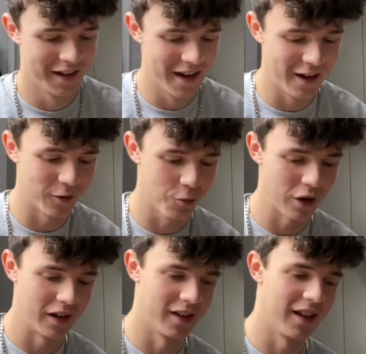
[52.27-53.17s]
It's
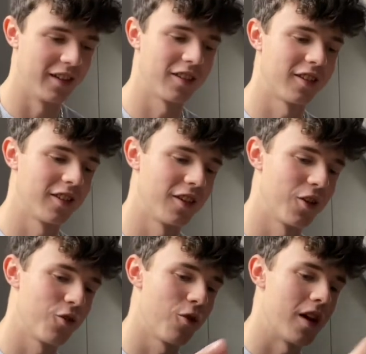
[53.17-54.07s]
brilliant. It's
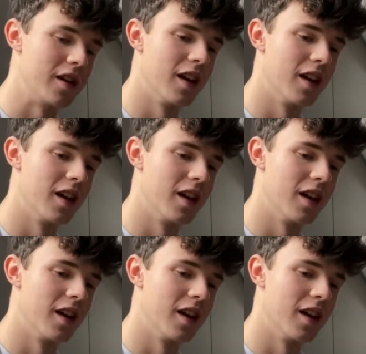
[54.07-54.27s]
great.